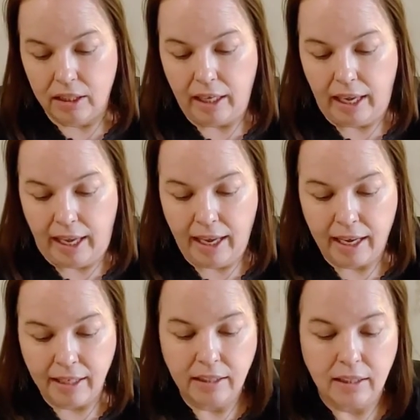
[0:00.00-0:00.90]

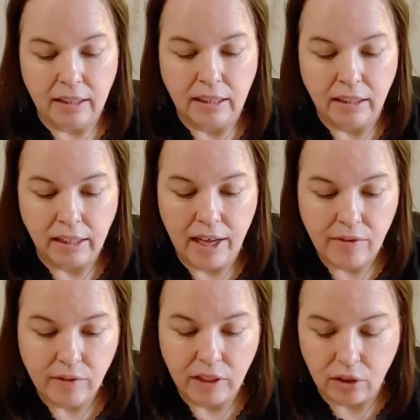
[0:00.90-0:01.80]
and the
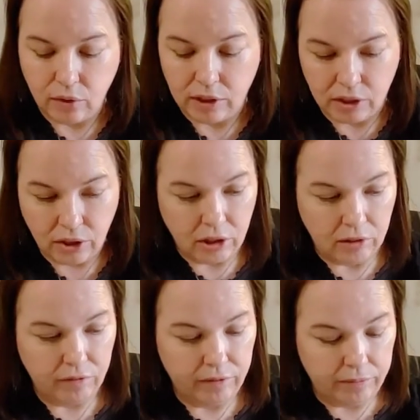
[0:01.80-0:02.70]
love that you deserve.